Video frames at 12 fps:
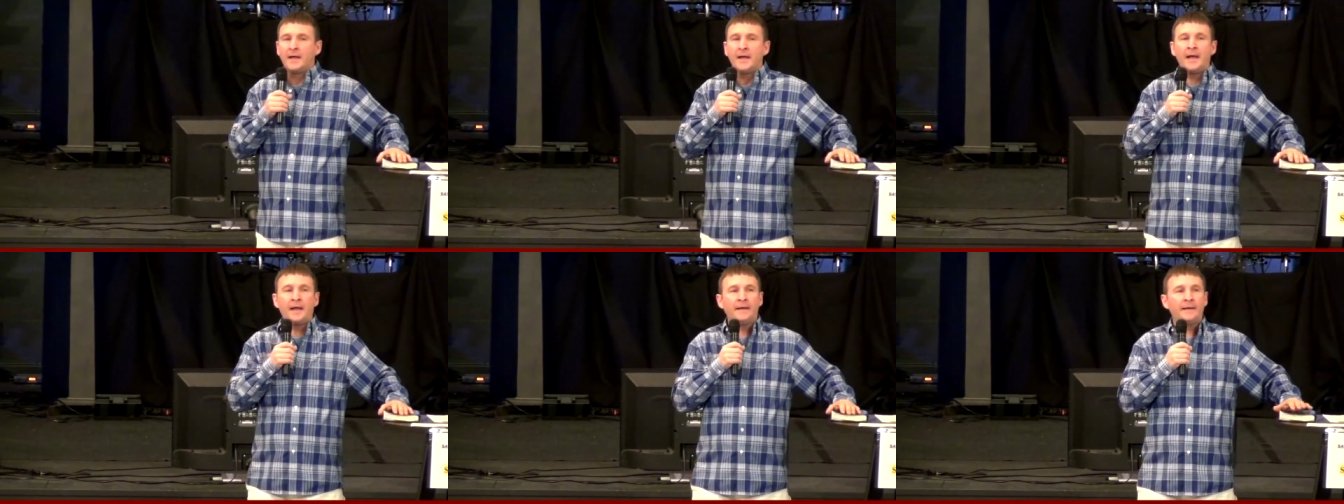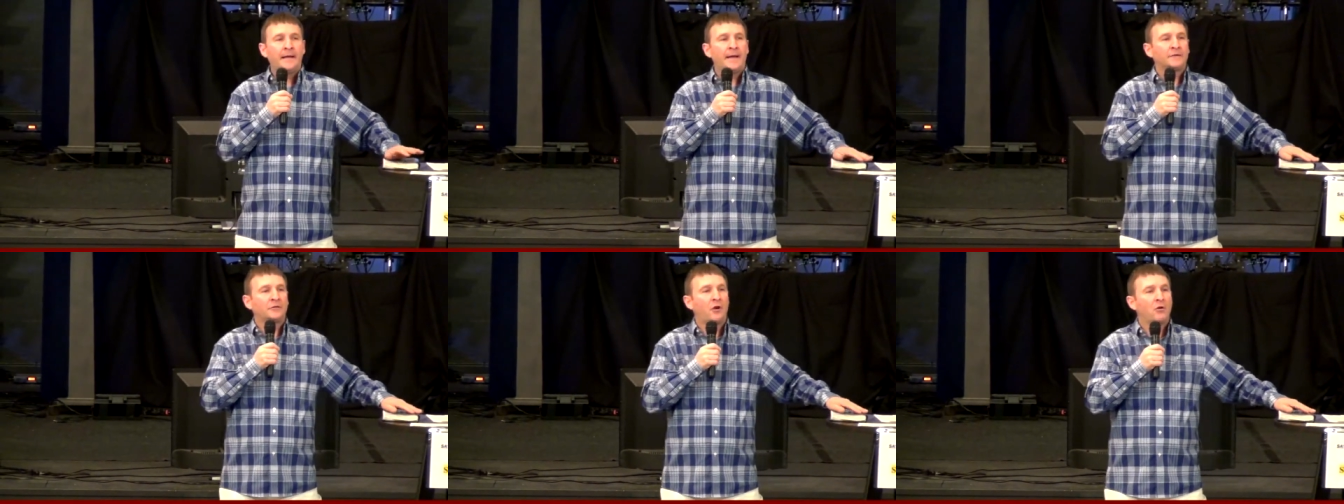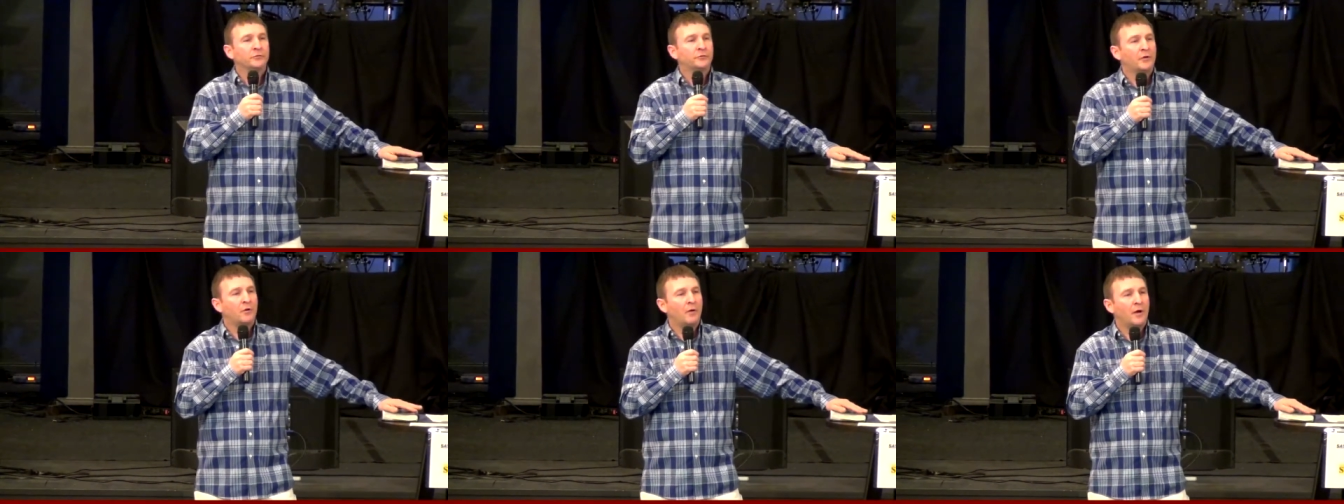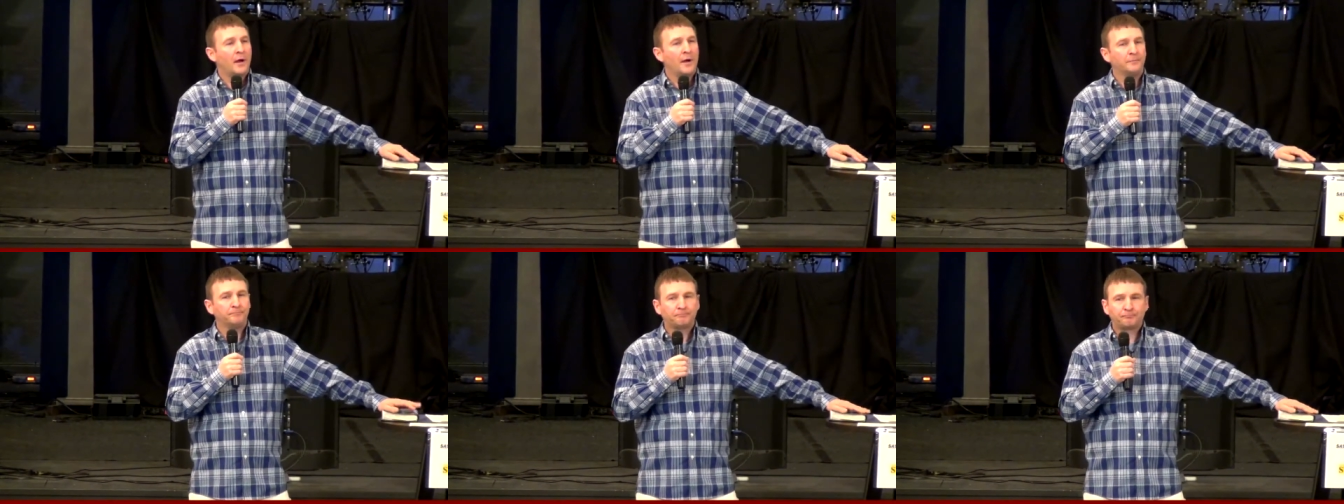And he has also,
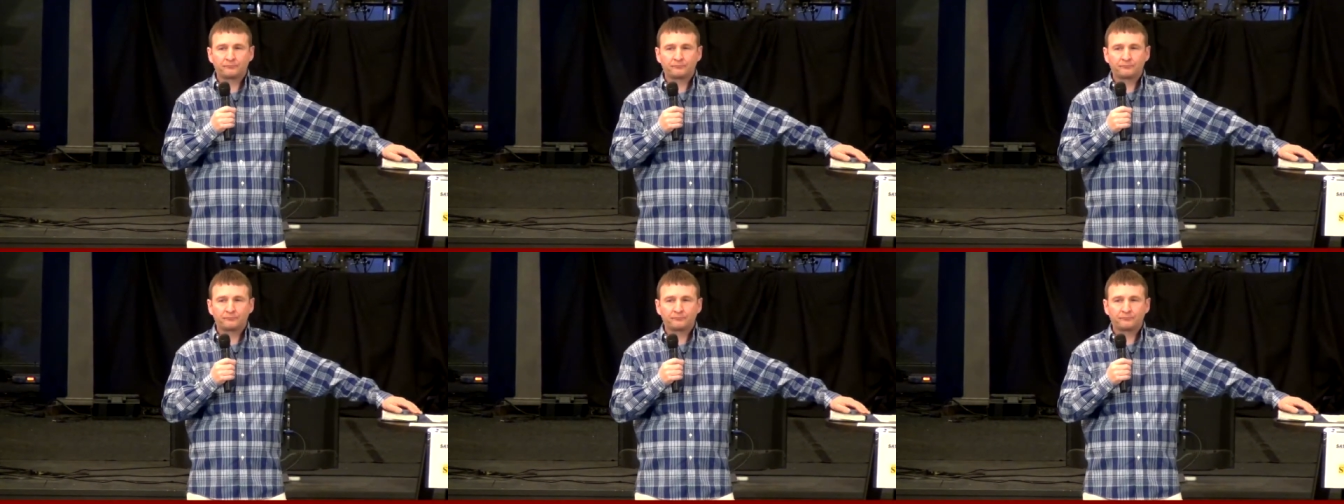um,